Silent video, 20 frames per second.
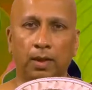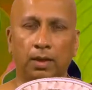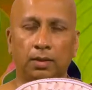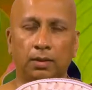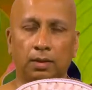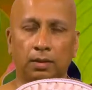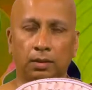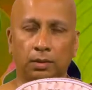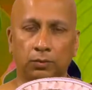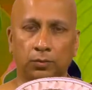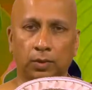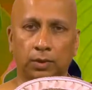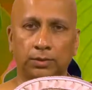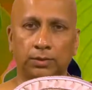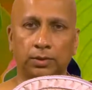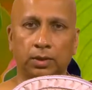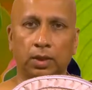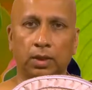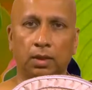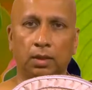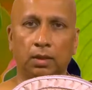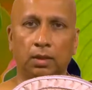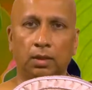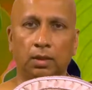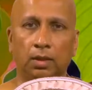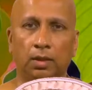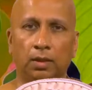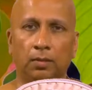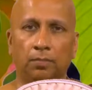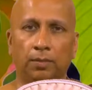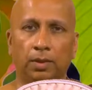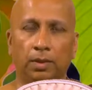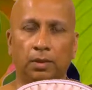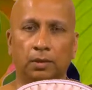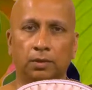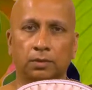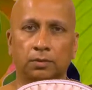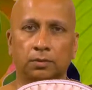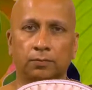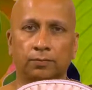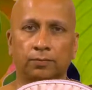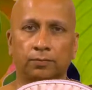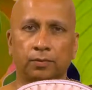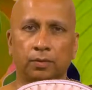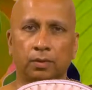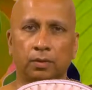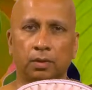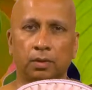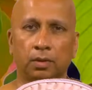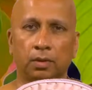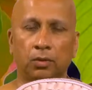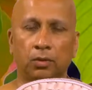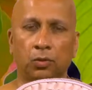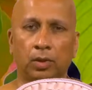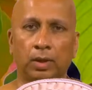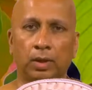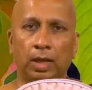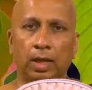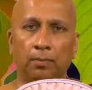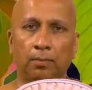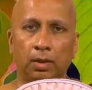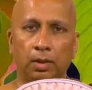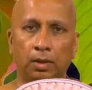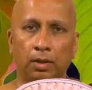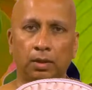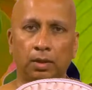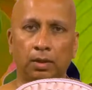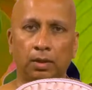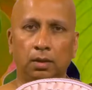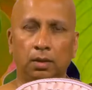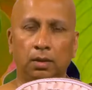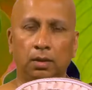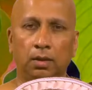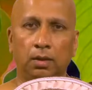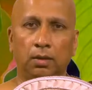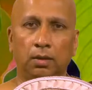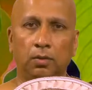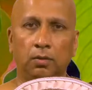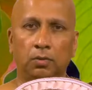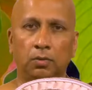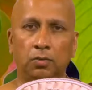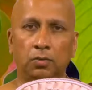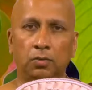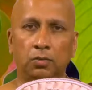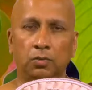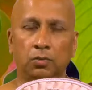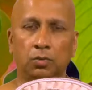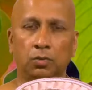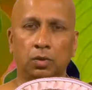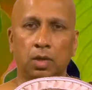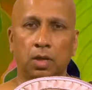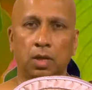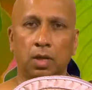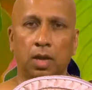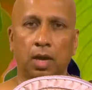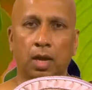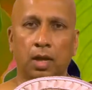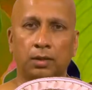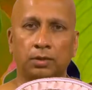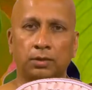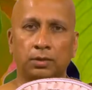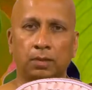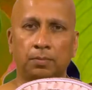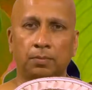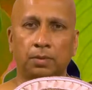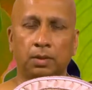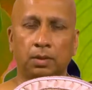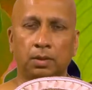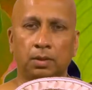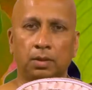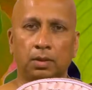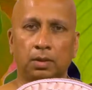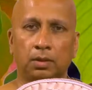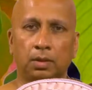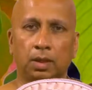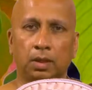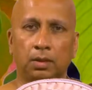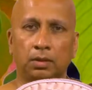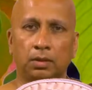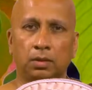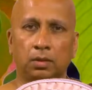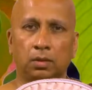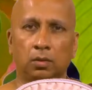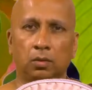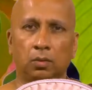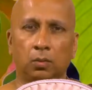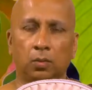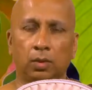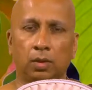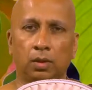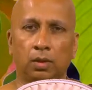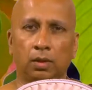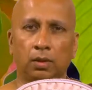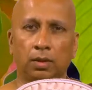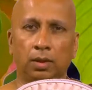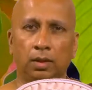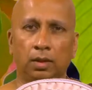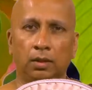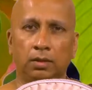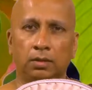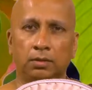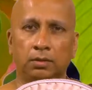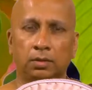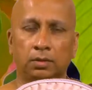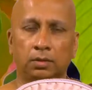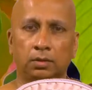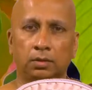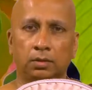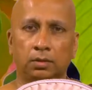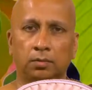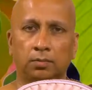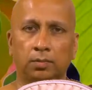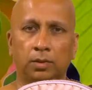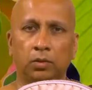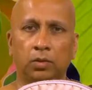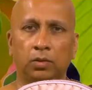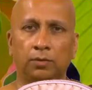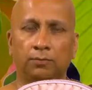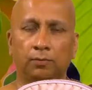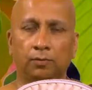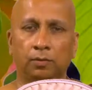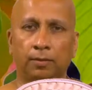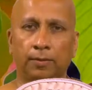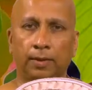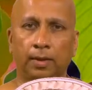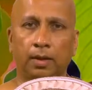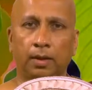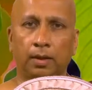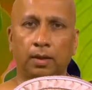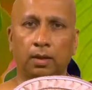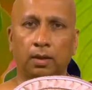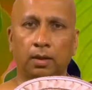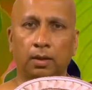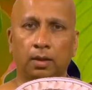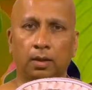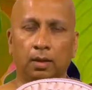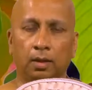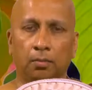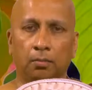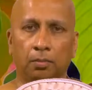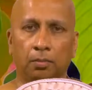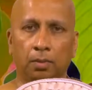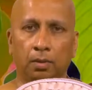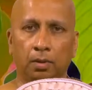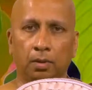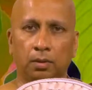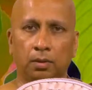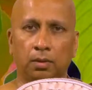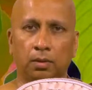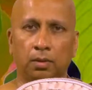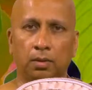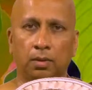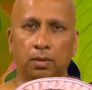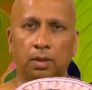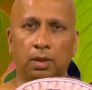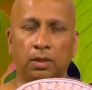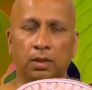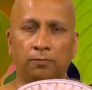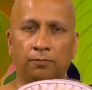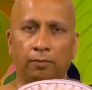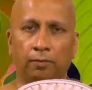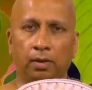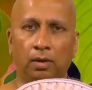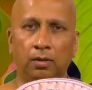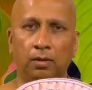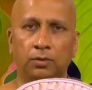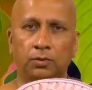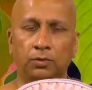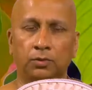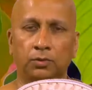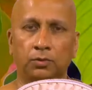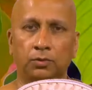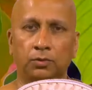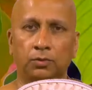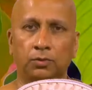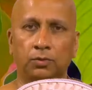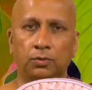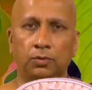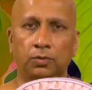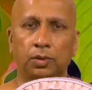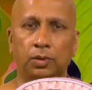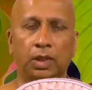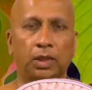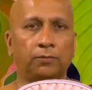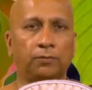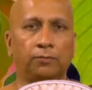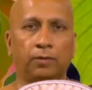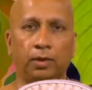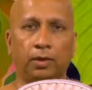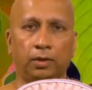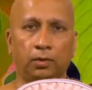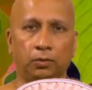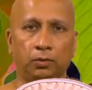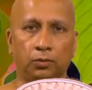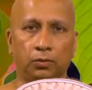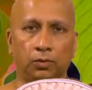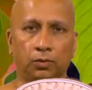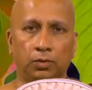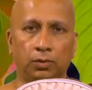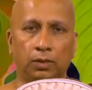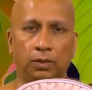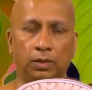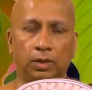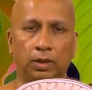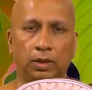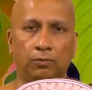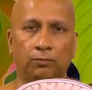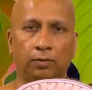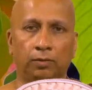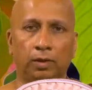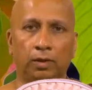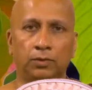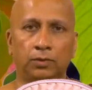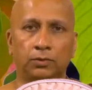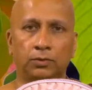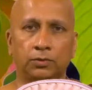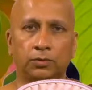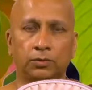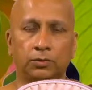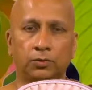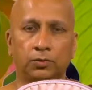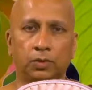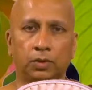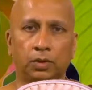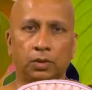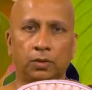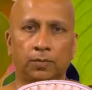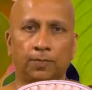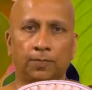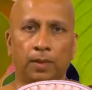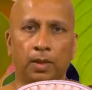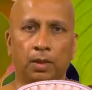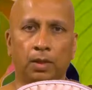And that is once again because of your inability to accept that world is a beautiful thing, but it fails to gratify you. It fails to